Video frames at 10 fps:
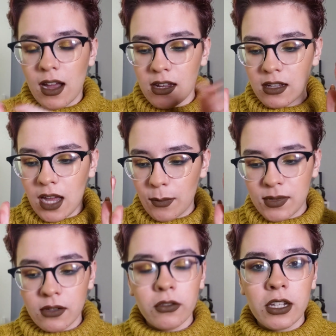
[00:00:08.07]
I
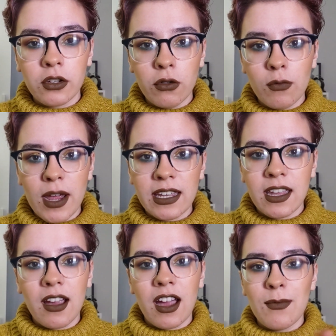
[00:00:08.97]
absolutely adore
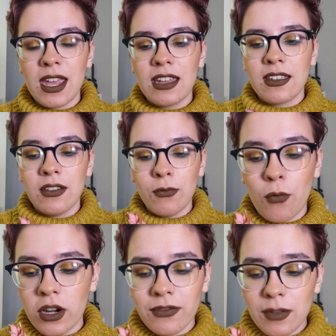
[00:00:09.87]
baking. I make
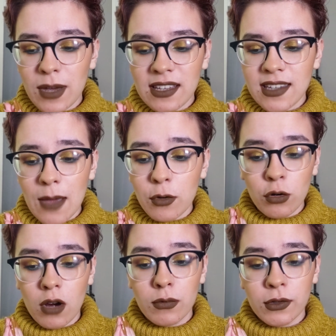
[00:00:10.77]
one of the best apple
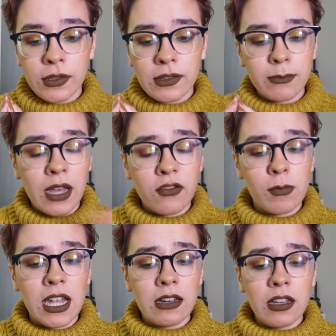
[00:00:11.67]
crumbles ever
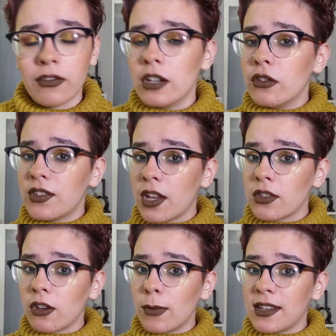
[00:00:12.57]
made, if I do say
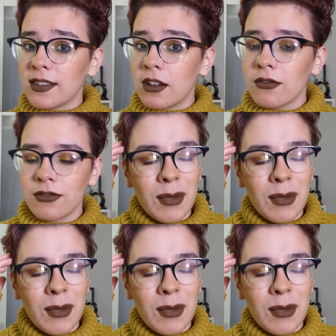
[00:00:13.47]
so myself.